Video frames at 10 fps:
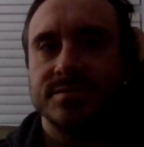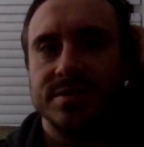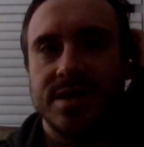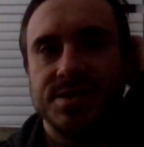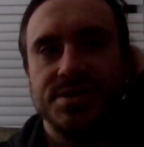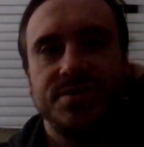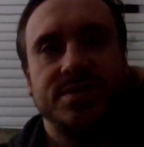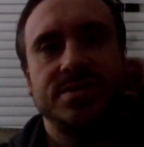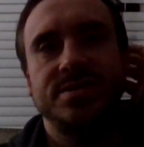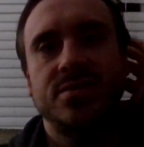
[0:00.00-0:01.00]
Eshnuna
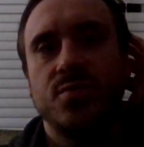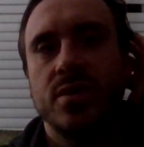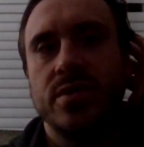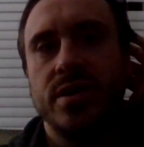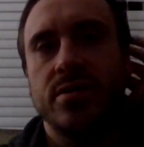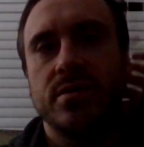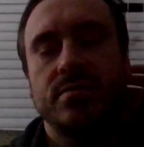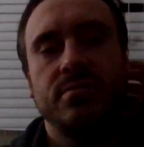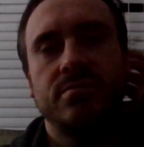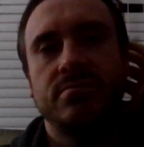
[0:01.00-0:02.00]
is nowhere near
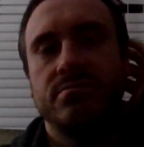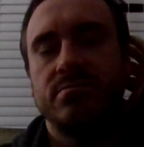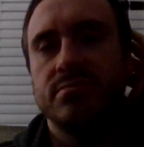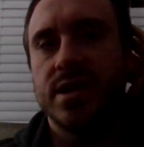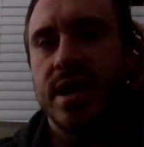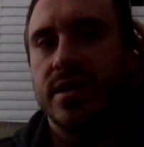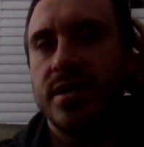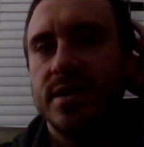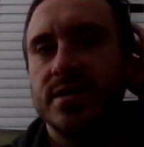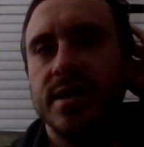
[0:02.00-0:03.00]

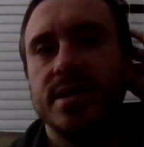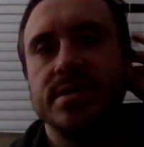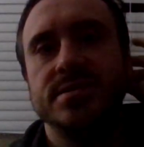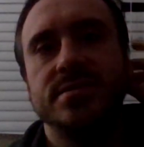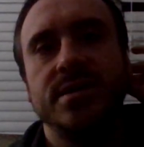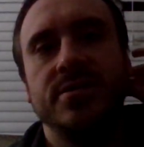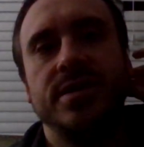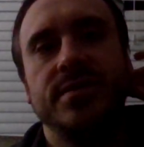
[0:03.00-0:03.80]
Canaanite land area.